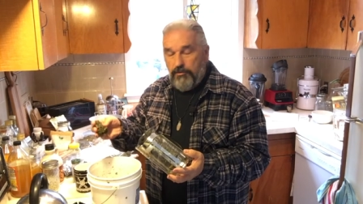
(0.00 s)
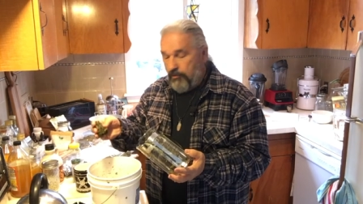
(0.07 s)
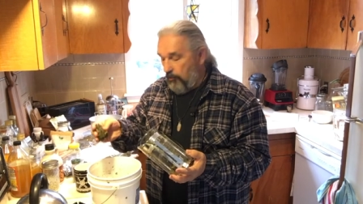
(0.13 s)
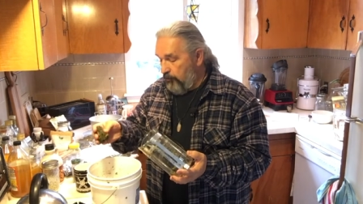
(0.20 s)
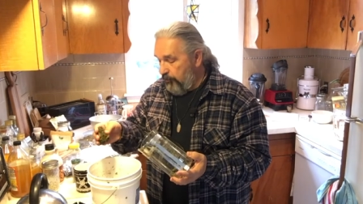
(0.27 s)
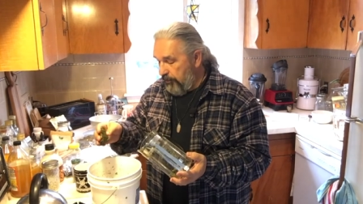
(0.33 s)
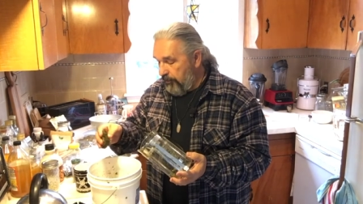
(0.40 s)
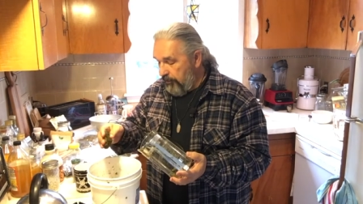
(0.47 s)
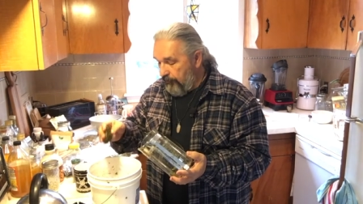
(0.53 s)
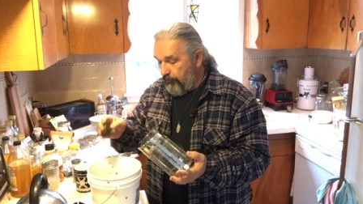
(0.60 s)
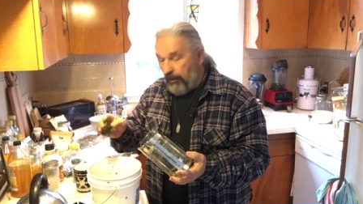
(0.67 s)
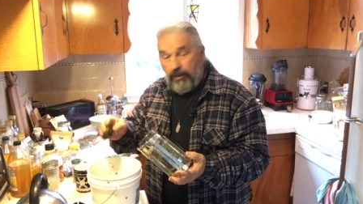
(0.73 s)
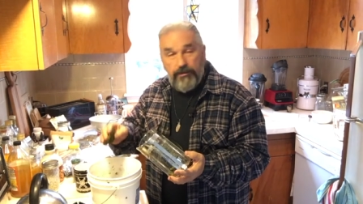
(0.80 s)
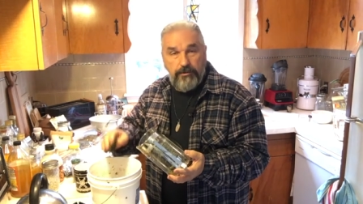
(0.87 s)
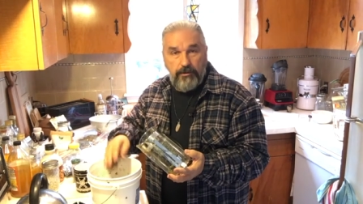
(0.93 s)
So we give
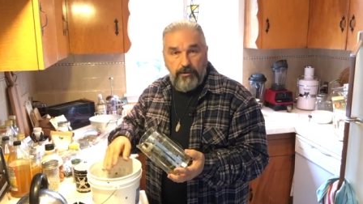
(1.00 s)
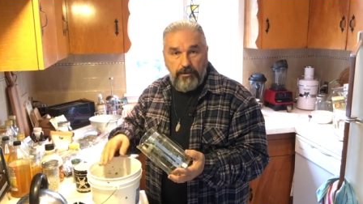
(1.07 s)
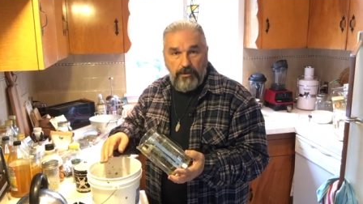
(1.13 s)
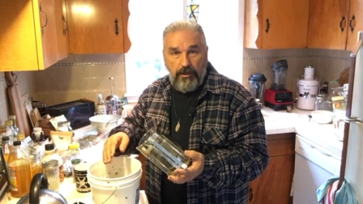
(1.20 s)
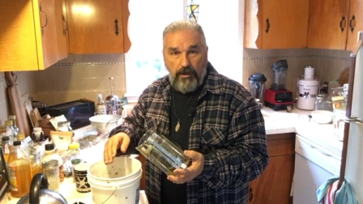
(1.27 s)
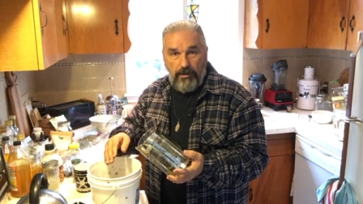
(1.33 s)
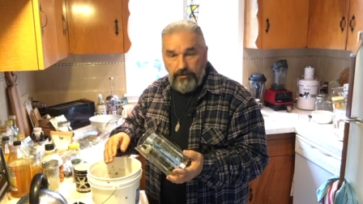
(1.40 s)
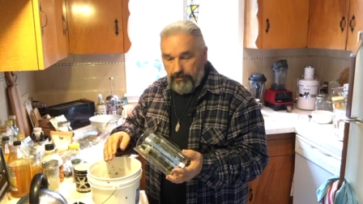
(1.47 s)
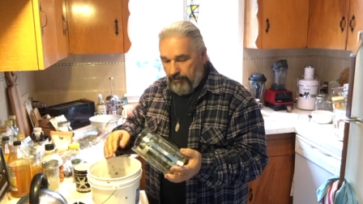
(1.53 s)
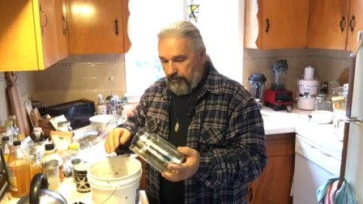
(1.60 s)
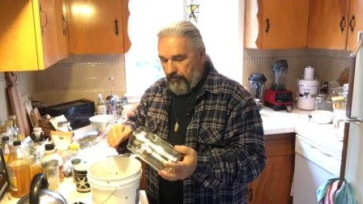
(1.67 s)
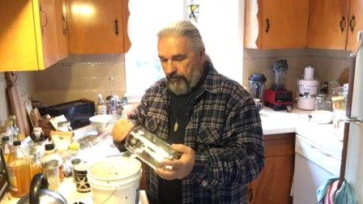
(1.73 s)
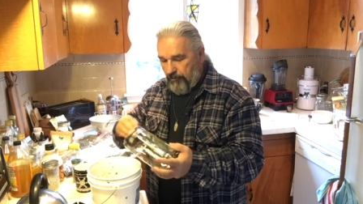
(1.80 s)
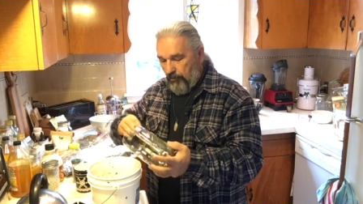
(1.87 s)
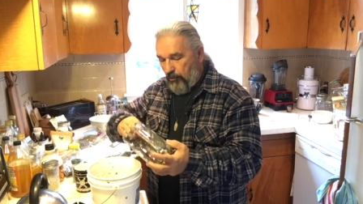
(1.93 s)
that to the garden
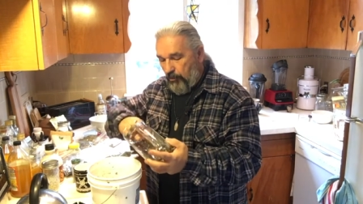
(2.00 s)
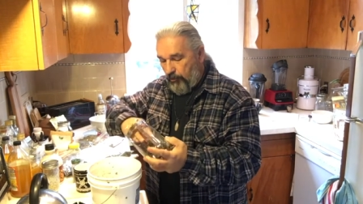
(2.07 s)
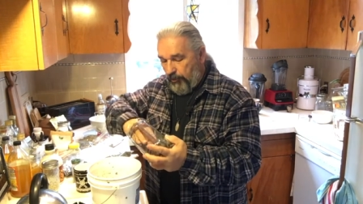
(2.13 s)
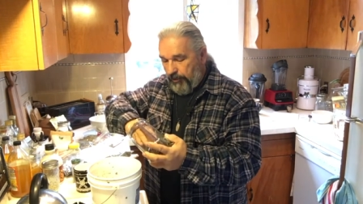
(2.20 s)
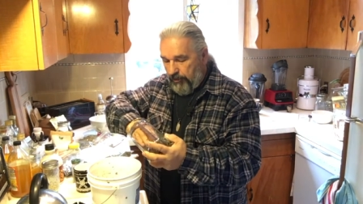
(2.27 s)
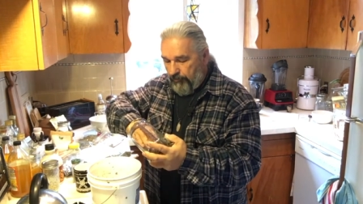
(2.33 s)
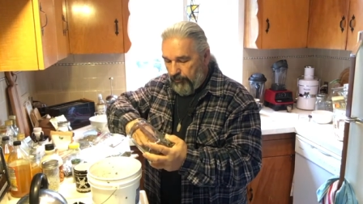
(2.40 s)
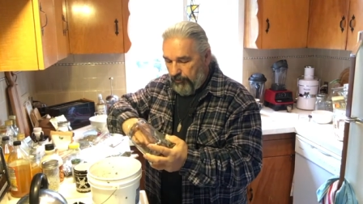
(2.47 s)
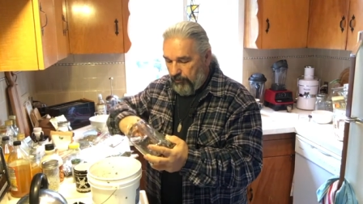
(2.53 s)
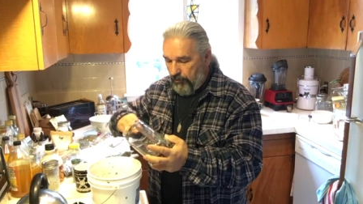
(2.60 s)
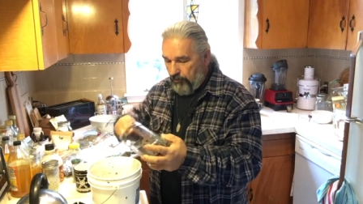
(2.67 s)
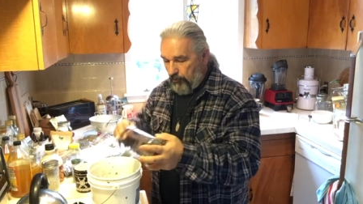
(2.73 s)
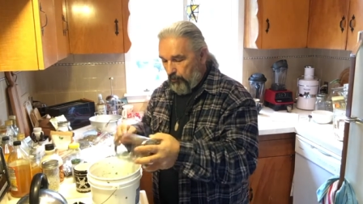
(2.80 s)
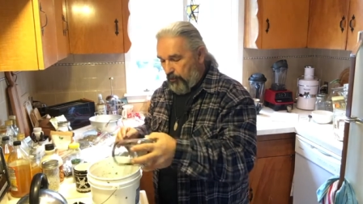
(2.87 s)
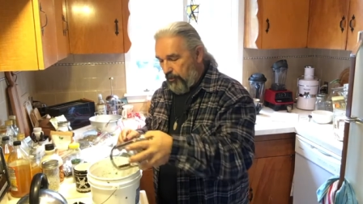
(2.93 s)
or we give it to
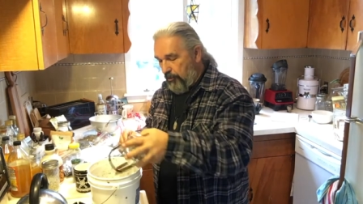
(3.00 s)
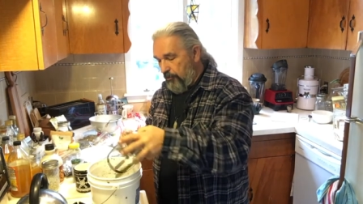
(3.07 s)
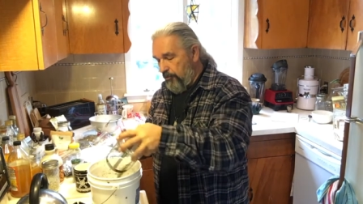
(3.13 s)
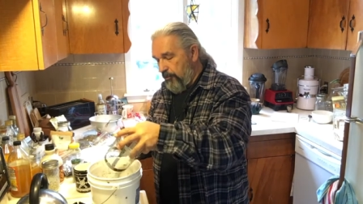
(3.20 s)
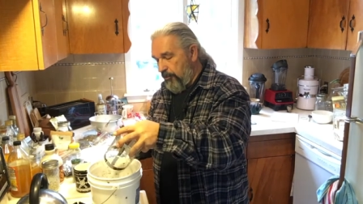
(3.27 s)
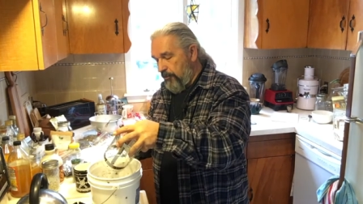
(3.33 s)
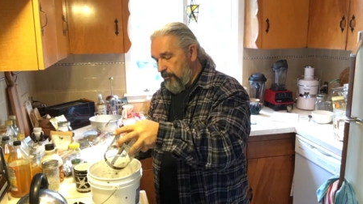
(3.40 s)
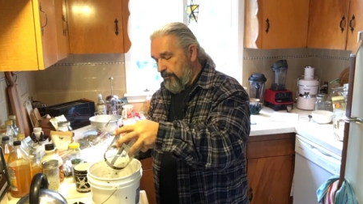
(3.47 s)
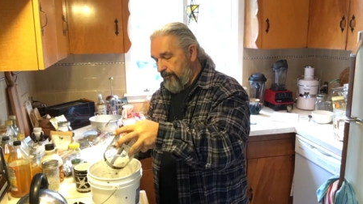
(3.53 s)
the worms.